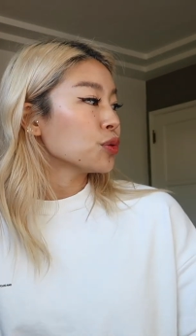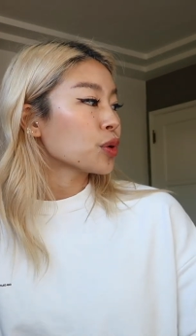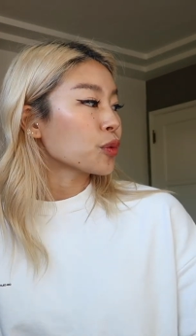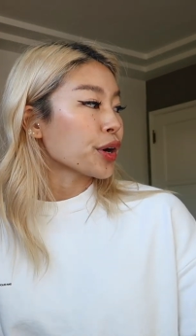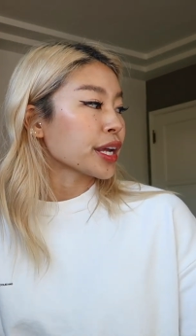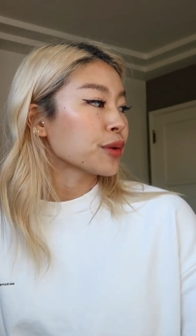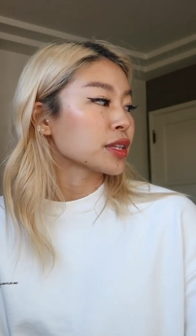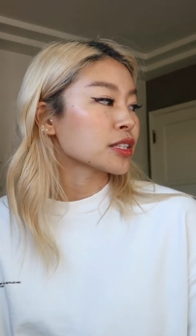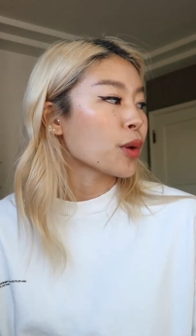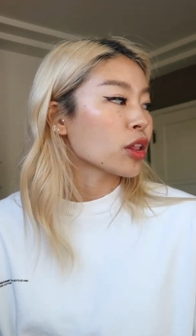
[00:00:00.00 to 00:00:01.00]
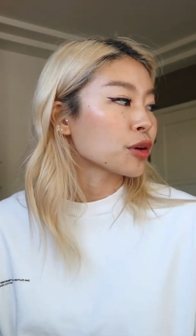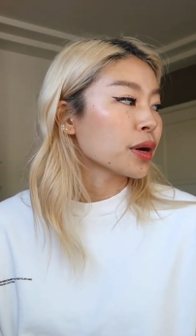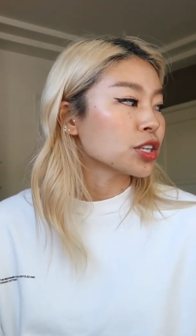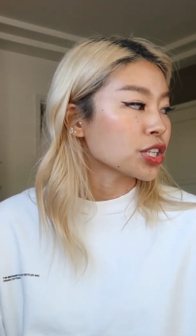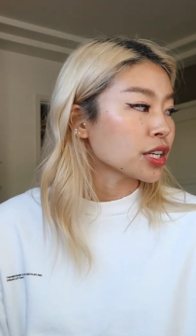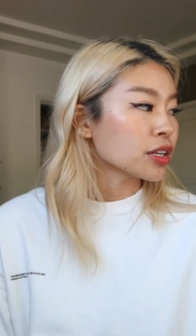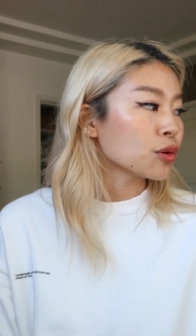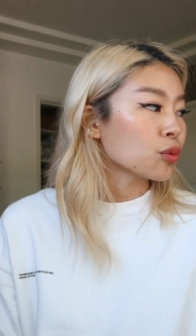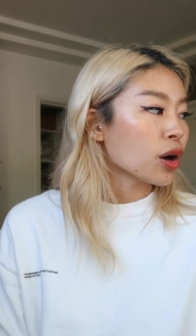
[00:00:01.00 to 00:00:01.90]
were working with a smaller budget,